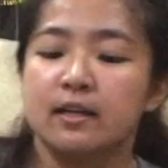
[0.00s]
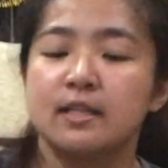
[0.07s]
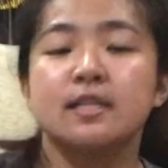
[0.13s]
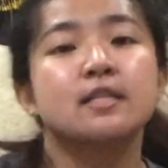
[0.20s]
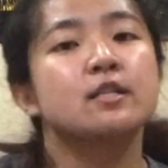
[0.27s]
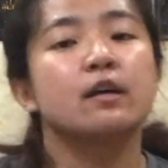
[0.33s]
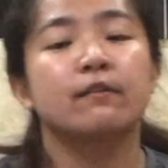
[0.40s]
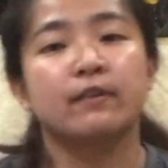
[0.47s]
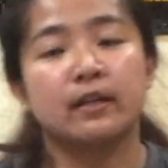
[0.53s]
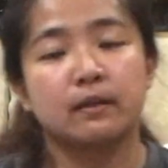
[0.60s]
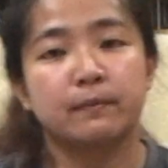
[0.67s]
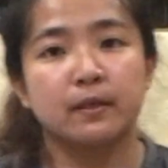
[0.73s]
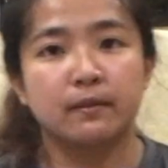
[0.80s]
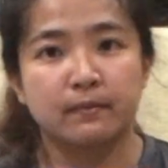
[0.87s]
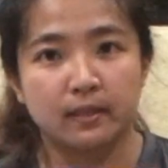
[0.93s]
This is not
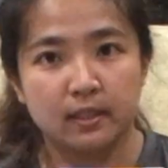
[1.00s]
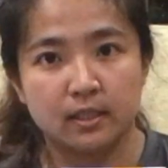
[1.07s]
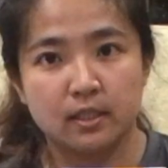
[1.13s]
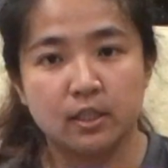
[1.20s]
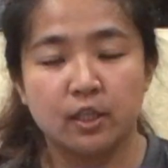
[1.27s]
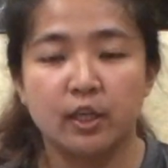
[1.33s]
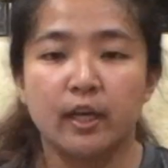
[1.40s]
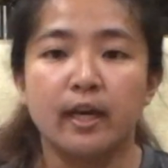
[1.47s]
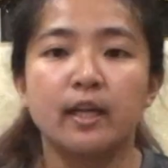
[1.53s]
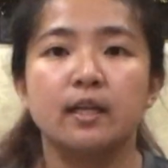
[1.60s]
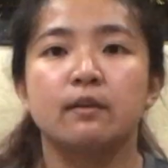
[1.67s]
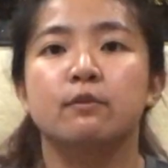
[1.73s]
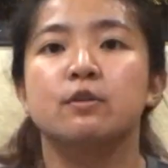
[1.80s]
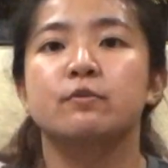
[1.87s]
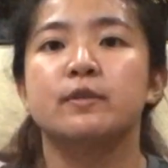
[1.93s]
available in Malaysia yet.
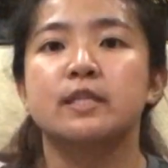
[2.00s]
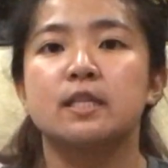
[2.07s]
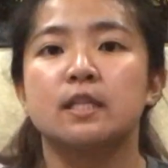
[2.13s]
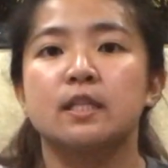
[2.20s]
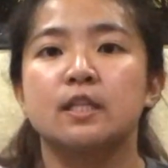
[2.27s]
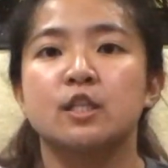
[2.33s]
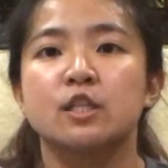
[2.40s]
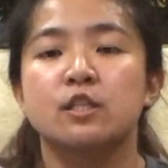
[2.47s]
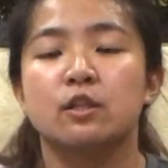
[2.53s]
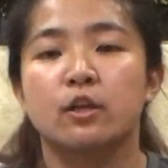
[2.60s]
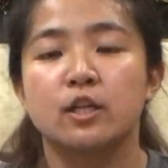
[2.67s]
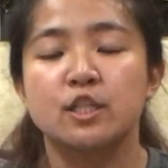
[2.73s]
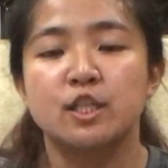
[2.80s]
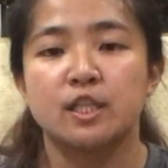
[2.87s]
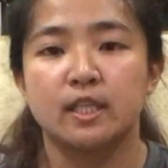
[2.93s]
It was recently just
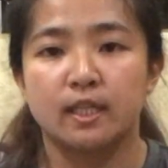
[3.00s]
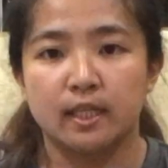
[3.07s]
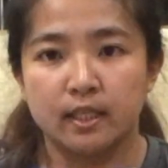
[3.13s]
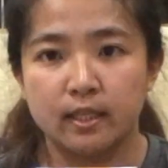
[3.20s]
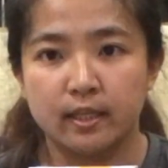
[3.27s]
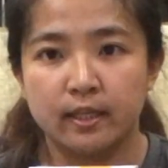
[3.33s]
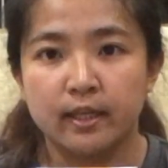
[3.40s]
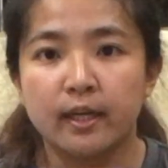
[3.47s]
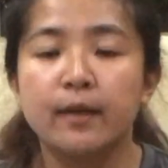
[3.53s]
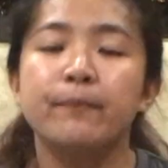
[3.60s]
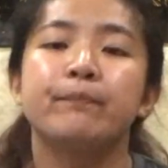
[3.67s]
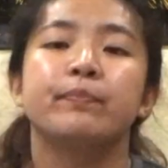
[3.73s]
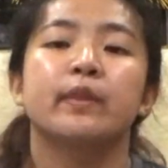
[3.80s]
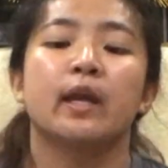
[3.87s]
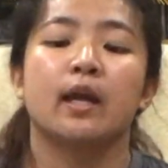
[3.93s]
launched in India.
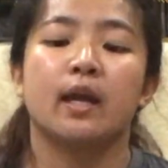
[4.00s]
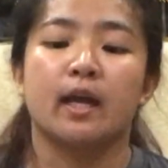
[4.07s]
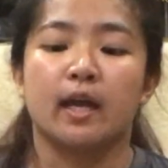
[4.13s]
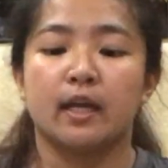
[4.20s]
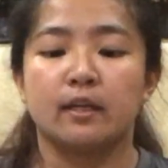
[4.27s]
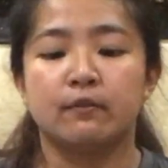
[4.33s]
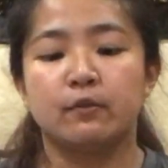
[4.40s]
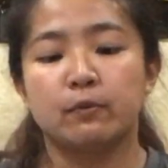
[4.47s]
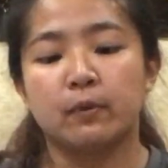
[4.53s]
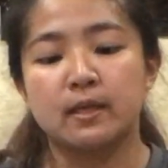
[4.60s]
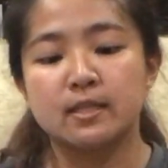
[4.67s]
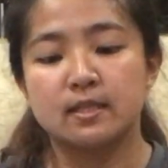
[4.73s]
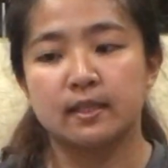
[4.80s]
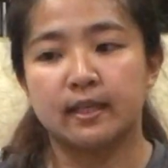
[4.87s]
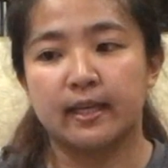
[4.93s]
And if you
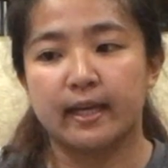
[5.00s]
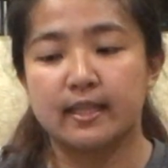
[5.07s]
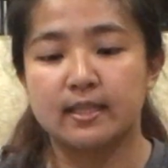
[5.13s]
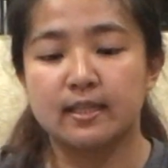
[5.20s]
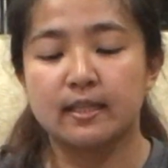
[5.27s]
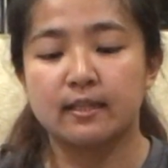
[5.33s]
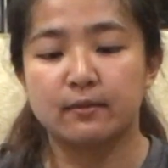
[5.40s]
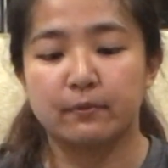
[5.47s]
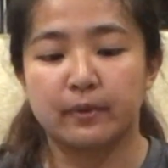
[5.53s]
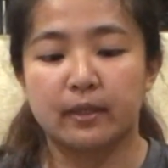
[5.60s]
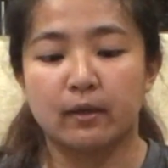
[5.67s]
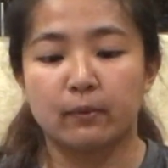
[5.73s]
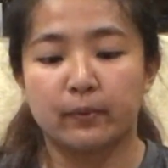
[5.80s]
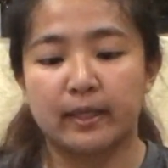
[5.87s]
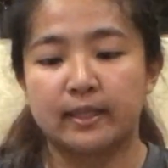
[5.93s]
want to get it
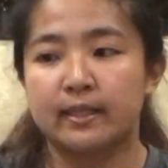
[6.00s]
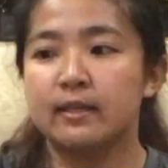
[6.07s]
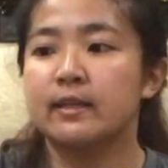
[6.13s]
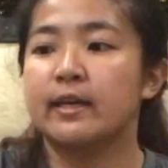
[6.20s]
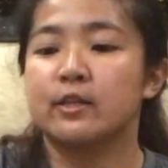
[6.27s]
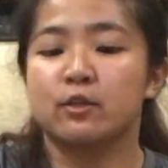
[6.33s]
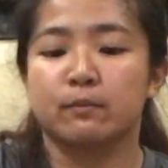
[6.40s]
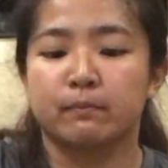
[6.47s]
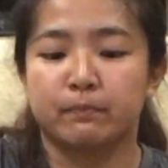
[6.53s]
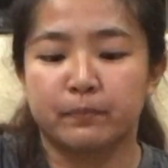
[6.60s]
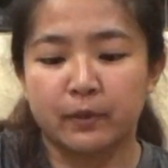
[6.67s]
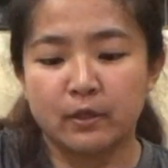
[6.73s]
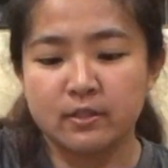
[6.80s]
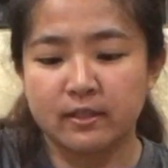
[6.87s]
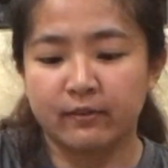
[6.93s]
without waiting, get your
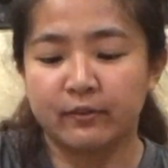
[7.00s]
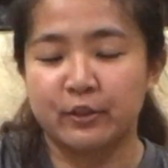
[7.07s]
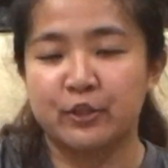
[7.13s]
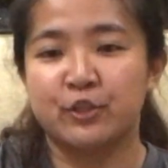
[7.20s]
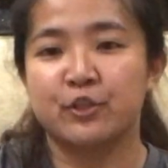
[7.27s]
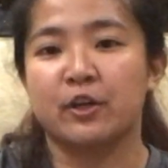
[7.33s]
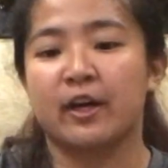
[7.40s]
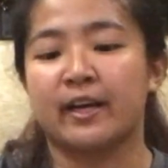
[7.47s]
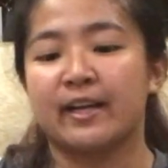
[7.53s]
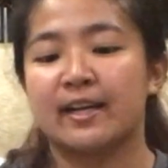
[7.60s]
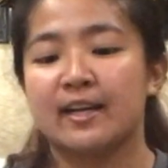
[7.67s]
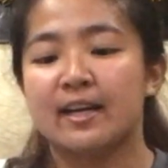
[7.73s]
balls out of the shot.